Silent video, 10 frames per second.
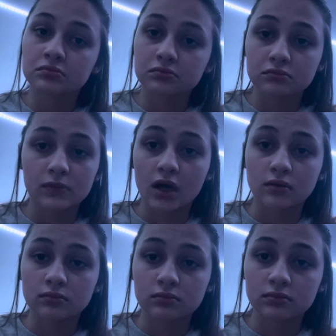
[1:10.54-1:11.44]
No,
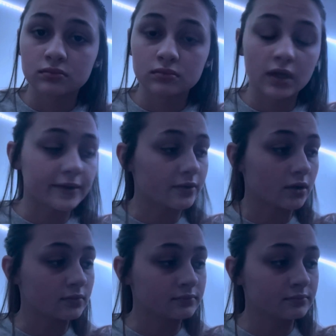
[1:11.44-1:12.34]
not at all,
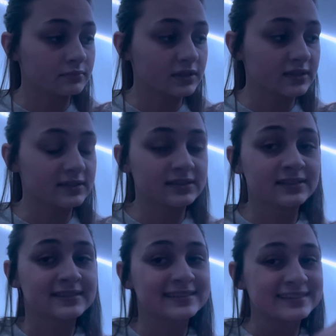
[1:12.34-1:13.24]
because
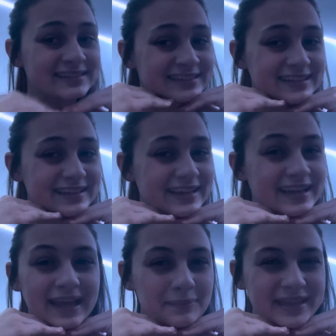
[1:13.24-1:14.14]

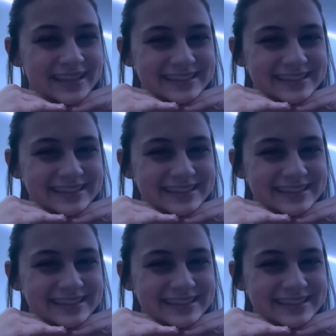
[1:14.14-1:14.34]
I'm me.